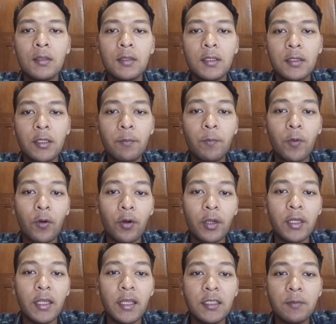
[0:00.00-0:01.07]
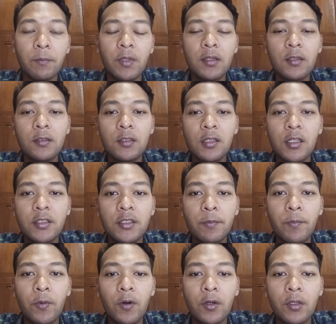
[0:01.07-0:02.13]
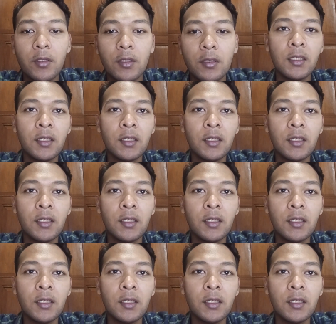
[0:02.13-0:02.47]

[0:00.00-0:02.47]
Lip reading: The third point is methodology point.